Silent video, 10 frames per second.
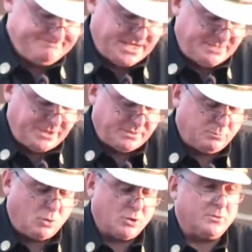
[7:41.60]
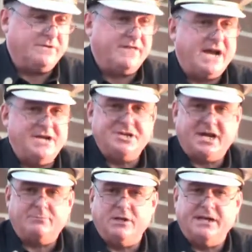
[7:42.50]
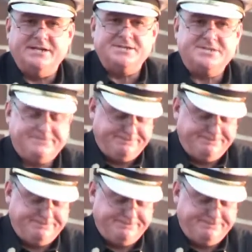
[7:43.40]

had been aboard one of the hijacked planes.